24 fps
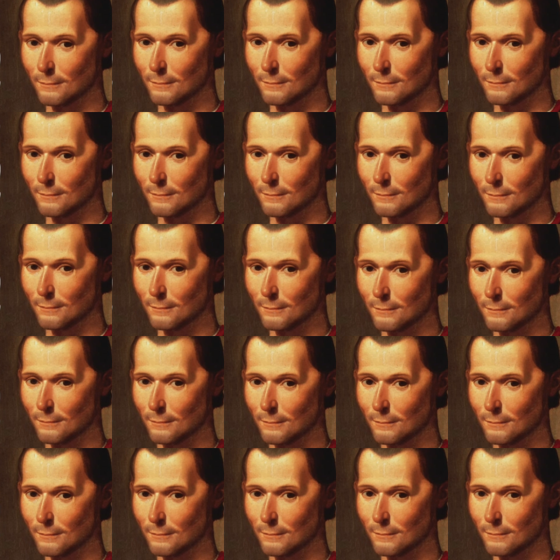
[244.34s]

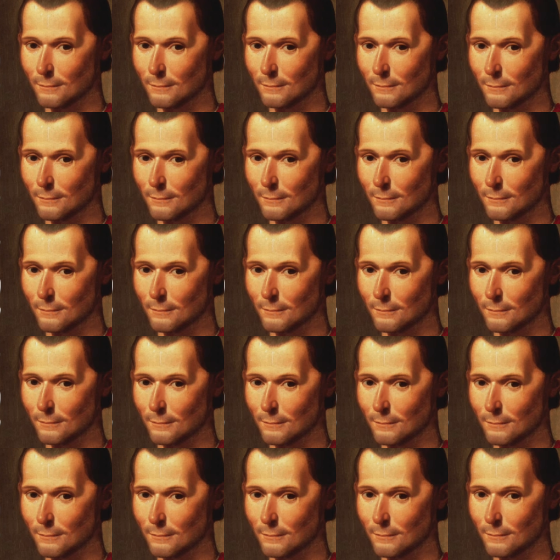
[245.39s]

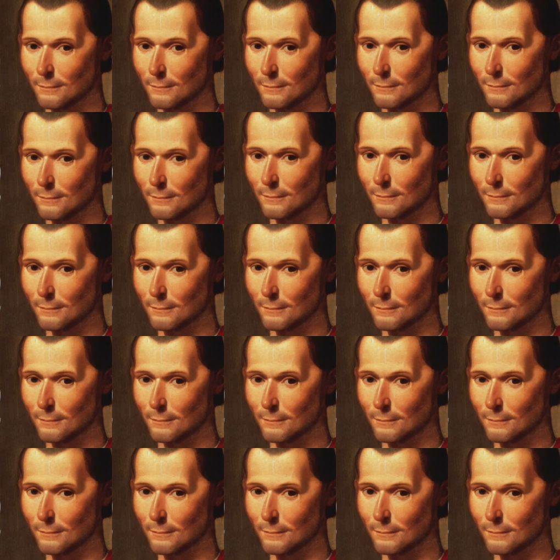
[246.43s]
Nothing is said.